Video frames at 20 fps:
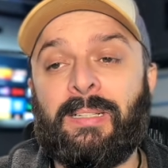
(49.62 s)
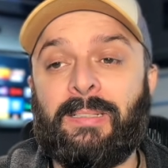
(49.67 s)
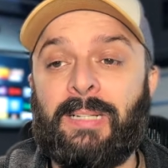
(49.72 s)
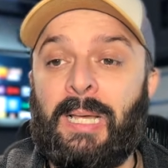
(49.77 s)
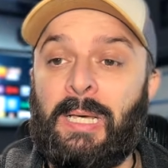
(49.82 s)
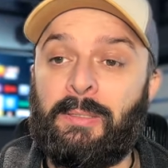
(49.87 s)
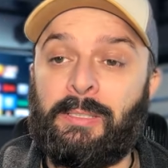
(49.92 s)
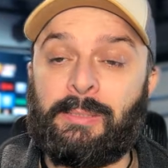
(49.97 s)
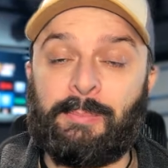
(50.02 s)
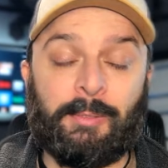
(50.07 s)

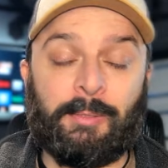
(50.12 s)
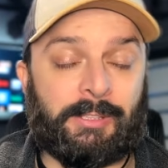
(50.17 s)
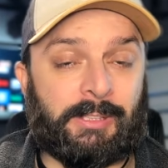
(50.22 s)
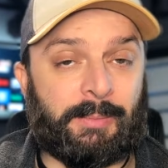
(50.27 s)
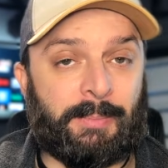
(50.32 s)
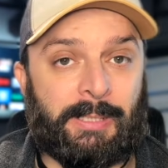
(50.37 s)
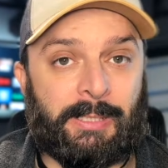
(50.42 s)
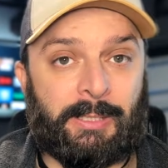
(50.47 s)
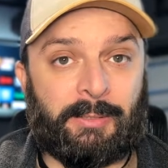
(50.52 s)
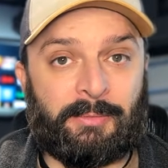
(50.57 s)
Now they're supposed
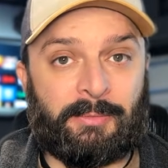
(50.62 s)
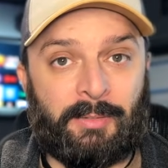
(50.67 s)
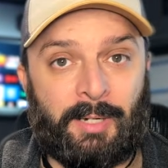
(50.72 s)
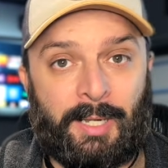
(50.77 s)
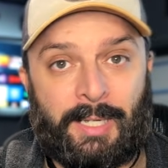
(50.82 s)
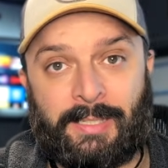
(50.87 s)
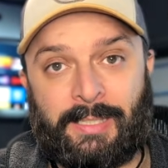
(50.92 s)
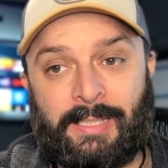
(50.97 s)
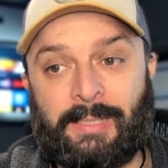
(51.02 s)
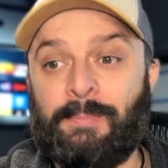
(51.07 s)
to be here
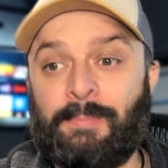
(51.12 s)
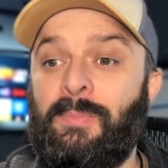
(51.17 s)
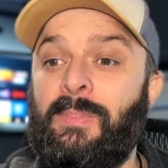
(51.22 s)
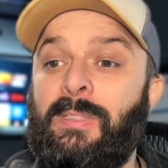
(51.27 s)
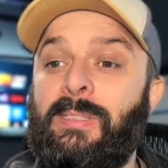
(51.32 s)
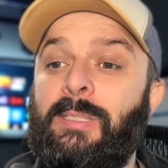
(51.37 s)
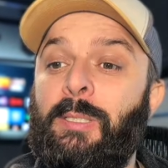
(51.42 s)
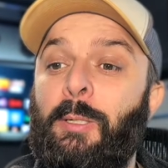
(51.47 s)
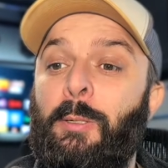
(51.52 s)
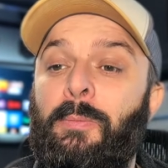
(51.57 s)
Friday.
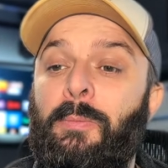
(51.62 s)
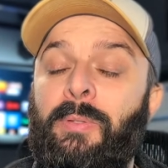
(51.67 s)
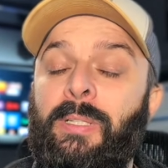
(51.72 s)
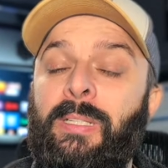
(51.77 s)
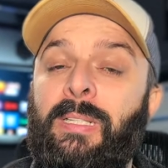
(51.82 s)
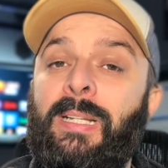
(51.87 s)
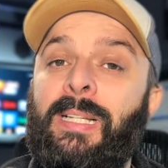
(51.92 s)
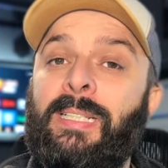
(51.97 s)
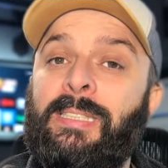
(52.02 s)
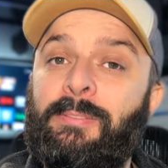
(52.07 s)
So hopefully
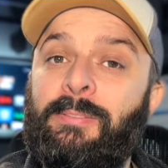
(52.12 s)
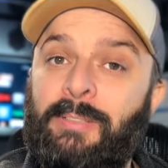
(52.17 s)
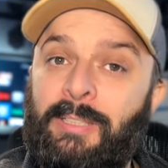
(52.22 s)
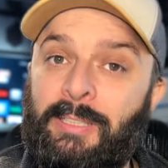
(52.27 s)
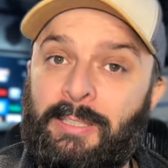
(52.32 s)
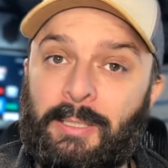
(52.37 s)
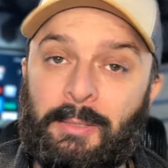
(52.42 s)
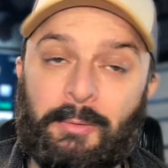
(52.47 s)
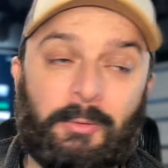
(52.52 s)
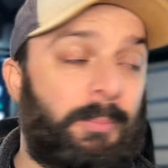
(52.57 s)
the next
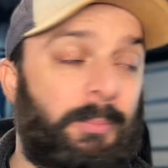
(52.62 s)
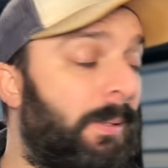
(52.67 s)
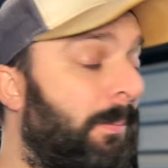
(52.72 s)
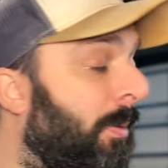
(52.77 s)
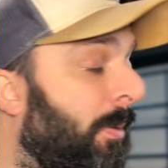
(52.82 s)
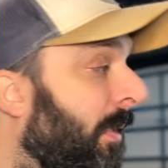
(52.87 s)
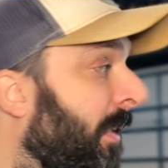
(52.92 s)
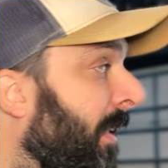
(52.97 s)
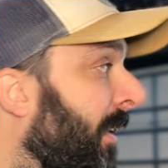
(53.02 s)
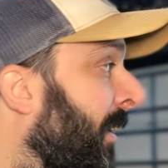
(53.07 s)
video will be
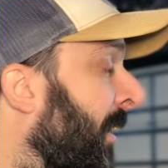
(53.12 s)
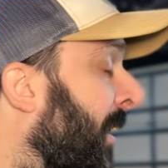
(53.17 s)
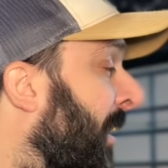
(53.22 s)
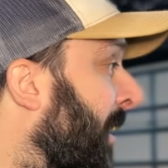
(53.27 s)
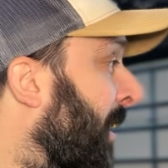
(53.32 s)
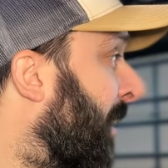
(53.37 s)
putting